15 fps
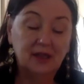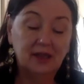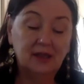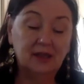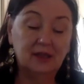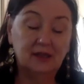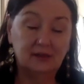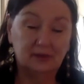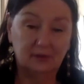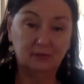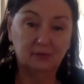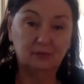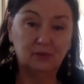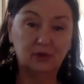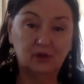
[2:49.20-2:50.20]
in
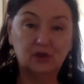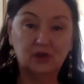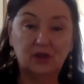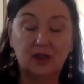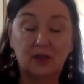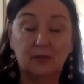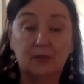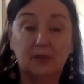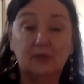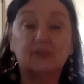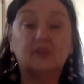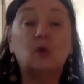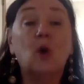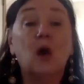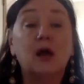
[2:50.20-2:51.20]
British Columbia.
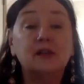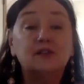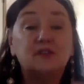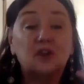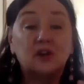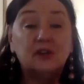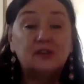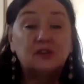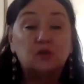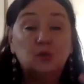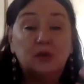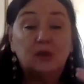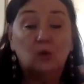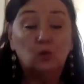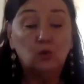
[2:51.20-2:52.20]
So I started
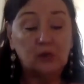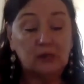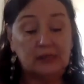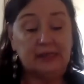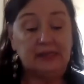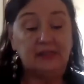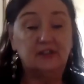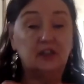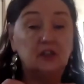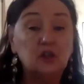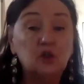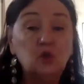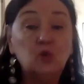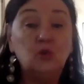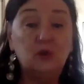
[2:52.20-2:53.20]
doing a really
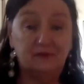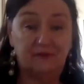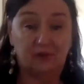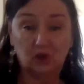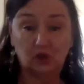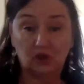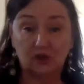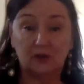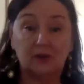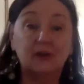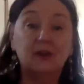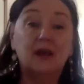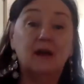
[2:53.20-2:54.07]
diluted version